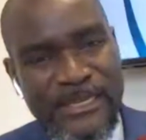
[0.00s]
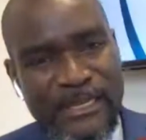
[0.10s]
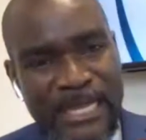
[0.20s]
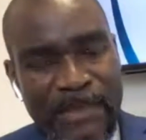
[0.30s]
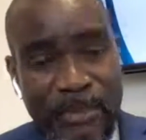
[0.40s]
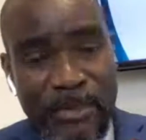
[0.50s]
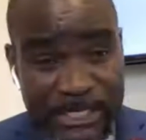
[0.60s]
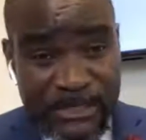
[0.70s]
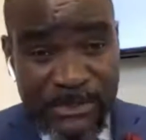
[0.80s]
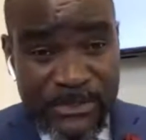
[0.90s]
I'm a
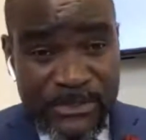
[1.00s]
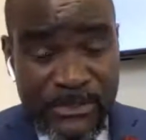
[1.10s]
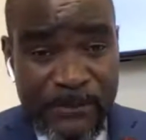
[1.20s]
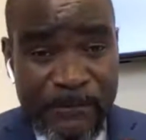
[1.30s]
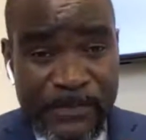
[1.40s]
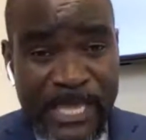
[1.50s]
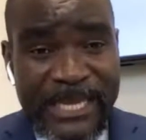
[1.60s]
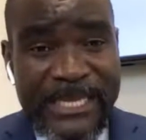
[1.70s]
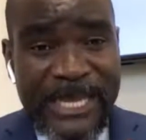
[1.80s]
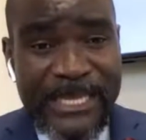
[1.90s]
Pentecostal,
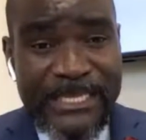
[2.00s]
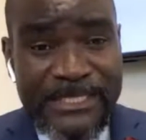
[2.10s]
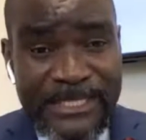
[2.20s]
and I